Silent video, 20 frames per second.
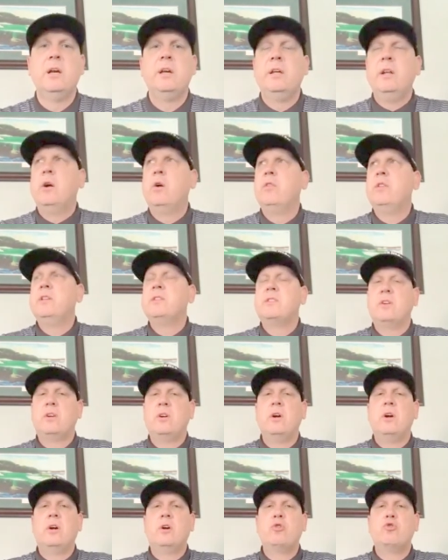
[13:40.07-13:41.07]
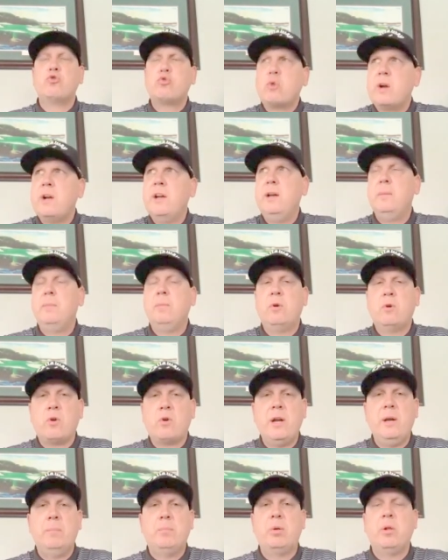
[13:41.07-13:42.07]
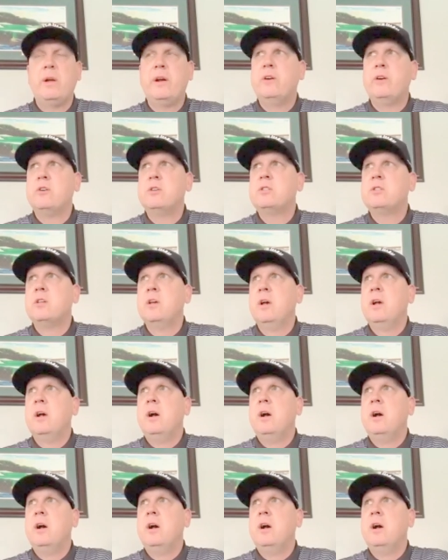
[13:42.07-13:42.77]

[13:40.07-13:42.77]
These are great players.